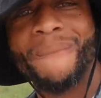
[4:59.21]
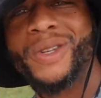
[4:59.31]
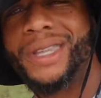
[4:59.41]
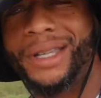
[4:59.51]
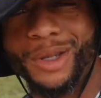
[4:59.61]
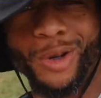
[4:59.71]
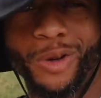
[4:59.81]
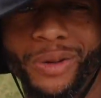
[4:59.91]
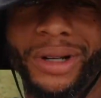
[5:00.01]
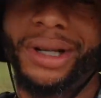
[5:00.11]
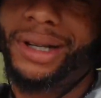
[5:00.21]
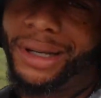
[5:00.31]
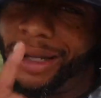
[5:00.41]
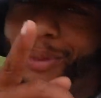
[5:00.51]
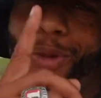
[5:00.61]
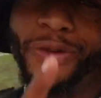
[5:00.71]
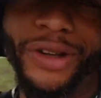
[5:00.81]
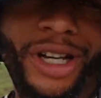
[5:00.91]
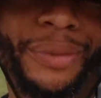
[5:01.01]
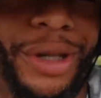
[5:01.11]
Stay tuned. Another movie
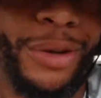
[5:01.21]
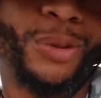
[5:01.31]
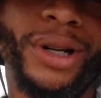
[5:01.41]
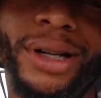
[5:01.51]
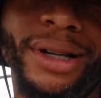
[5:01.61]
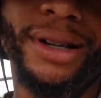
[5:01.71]
coming your way.